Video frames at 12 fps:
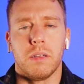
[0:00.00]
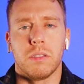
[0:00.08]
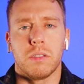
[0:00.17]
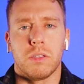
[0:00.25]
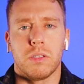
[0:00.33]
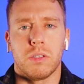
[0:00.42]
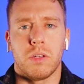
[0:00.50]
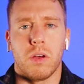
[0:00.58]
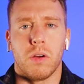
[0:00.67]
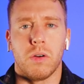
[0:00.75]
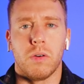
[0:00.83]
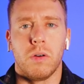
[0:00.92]

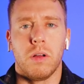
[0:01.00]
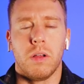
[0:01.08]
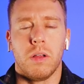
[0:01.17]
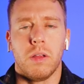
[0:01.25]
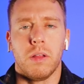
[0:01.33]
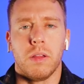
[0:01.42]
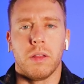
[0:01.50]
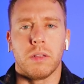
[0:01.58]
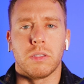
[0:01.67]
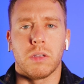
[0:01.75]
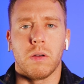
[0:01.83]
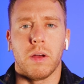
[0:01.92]
So
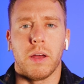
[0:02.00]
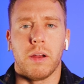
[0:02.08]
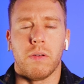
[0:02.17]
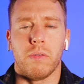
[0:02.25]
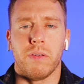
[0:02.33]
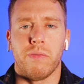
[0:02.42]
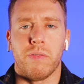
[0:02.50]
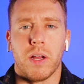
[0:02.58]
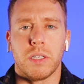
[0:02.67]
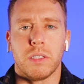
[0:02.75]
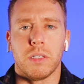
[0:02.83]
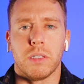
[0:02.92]
Let's go ahead and
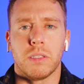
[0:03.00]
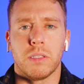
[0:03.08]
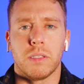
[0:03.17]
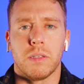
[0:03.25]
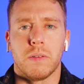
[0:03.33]
refresh this.